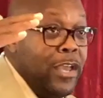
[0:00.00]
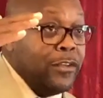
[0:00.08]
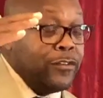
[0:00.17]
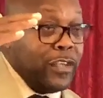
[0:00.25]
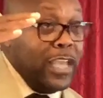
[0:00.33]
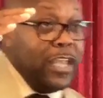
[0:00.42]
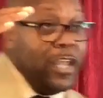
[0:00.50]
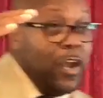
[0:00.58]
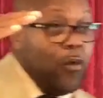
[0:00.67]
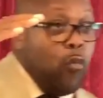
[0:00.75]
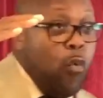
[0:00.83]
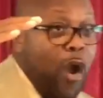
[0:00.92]

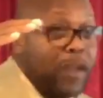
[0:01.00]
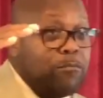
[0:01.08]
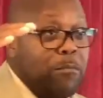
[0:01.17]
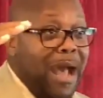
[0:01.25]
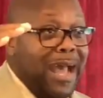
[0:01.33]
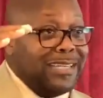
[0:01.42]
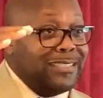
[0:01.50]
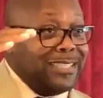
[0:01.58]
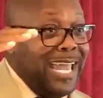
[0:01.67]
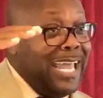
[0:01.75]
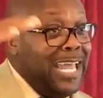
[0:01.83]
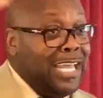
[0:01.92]
See, one
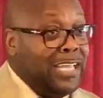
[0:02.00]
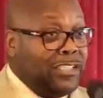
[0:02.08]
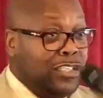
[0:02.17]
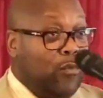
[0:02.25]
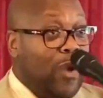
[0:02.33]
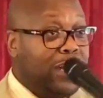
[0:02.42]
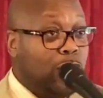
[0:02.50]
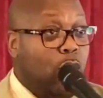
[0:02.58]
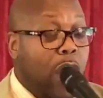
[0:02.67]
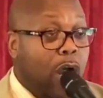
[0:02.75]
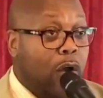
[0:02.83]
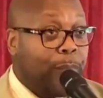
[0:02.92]
mindset is the way the
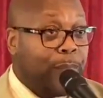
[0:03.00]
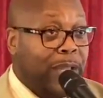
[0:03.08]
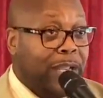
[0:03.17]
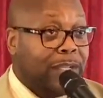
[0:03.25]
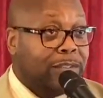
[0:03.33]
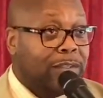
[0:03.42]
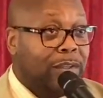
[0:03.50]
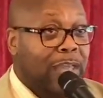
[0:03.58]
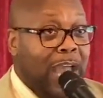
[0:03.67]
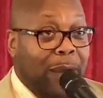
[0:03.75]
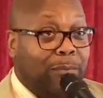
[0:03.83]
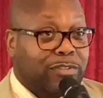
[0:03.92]
world thinks.
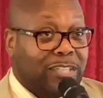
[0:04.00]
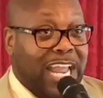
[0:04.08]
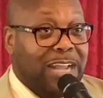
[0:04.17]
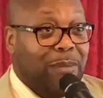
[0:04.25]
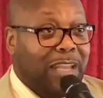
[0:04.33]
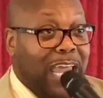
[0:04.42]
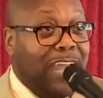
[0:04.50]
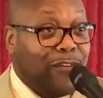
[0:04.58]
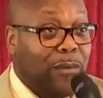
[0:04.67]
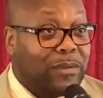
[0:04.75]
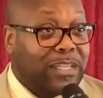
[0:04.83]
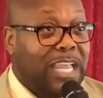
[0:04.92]
I'm going to save my life, I'm
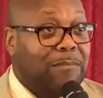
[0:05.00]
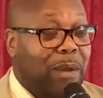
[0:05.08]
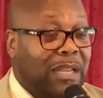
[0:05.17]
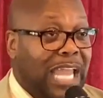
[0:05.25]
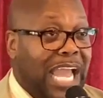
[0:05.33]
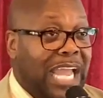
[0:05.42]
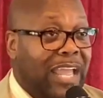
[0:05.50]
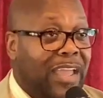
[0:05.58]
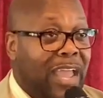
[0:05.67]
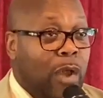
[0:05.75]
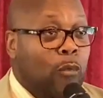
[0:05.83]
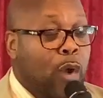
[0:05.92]
going to keep my life.
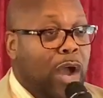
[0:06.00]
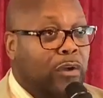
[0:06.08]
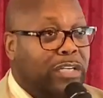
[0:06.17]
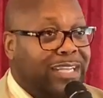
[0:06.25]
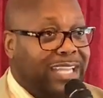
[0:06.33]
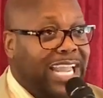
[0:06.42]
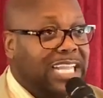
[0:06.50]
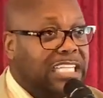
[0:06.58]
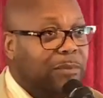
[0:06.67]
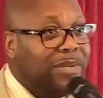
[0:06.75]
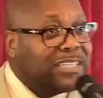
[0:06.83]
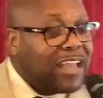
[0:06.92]
Well, the
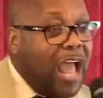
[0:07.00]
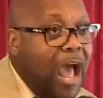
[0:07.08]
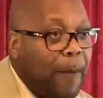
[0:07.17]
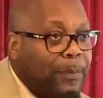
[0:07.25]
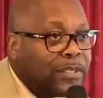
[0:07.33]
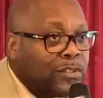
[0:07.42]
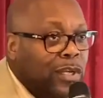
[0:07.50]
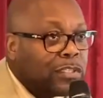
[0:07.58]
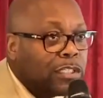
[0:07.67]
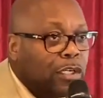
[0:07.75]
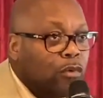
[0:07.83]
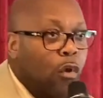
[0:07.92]
kingdom is
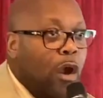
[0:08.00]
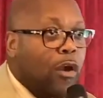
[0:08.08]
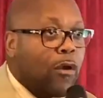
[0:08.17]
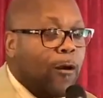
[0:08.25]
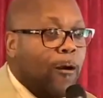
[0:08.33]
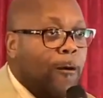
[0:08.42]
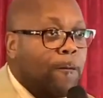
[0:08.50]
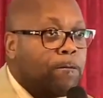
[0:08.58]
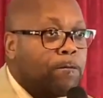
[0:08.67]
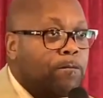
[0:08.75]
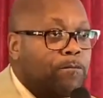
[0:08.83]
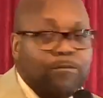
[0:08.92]
opposite to the world.
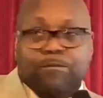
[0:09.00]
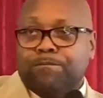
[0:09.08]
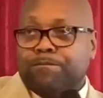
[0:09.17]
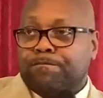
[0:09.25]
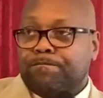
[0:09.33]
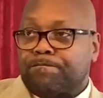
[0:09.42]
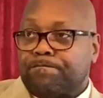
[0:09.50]
Mm